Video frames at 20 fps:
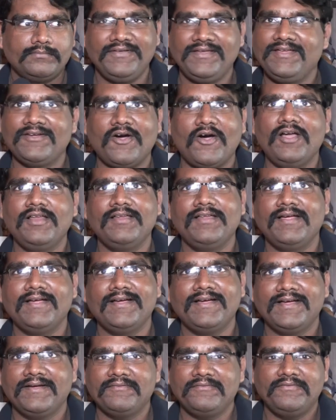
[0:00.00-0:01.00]
We all
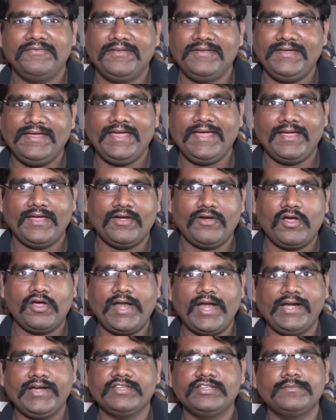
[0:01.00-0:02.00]

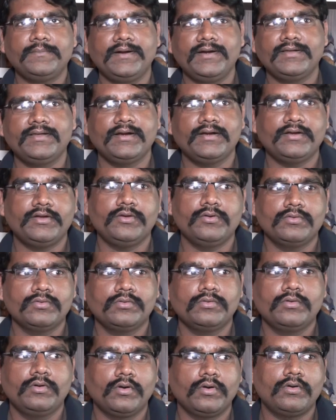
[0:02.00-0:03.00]
anticipate that
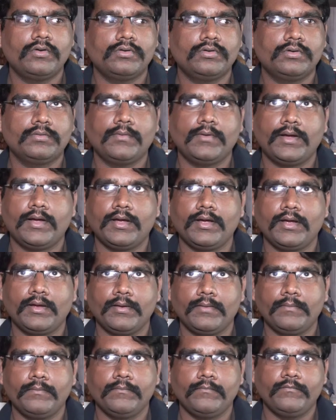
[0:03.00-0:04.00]
you grow
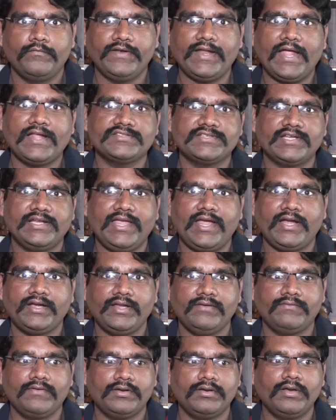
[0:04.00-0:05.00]
financially
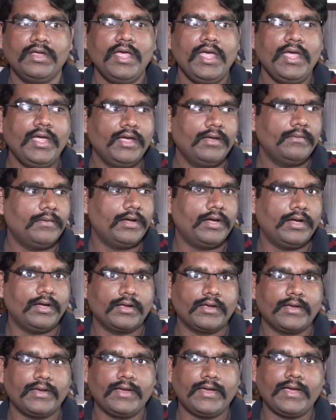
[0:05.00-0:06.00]
and even
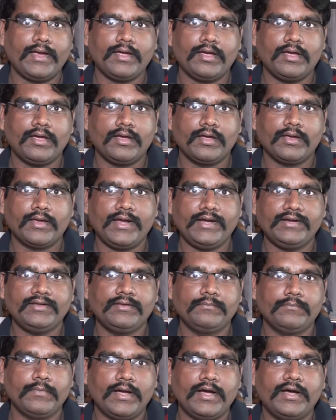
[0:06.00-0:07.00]

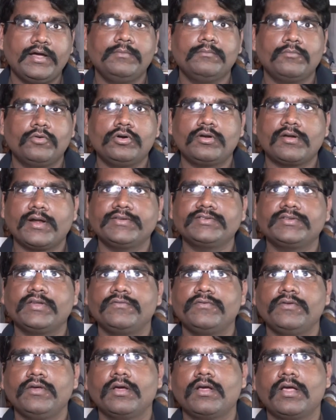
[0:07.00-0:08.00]
earn more trust
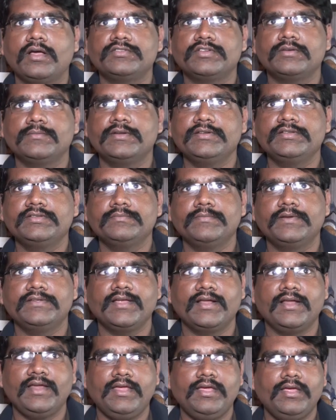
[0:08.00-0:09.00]
of your customers,
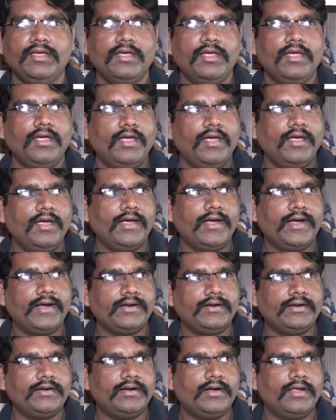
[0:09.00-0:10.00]
basically.
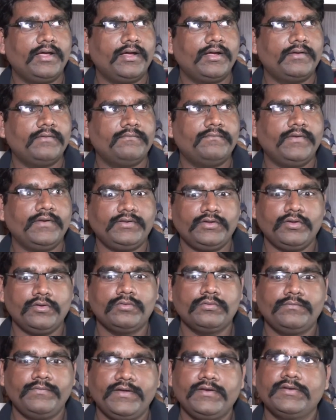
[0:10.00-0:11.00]
And with you,
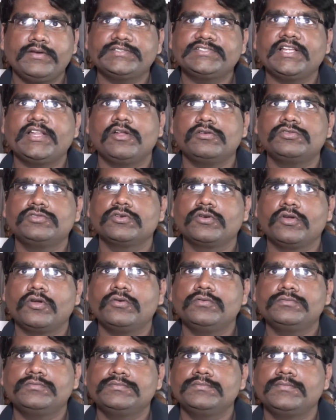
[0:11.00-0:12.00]
we shall also
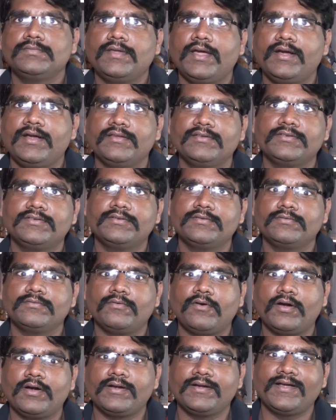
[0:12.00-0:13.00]
grow. That is
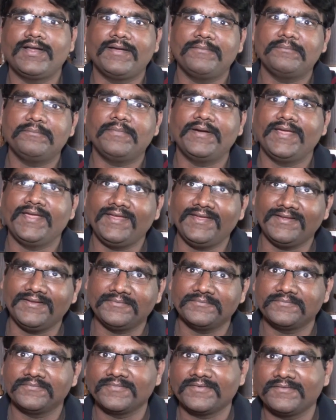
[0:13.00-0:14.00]
what my
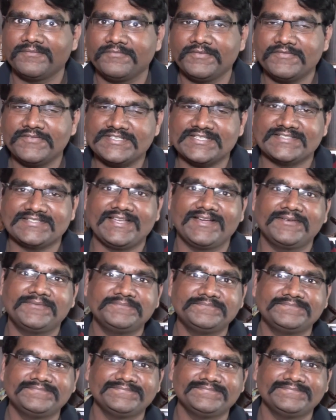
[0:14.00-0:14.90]
wishes are.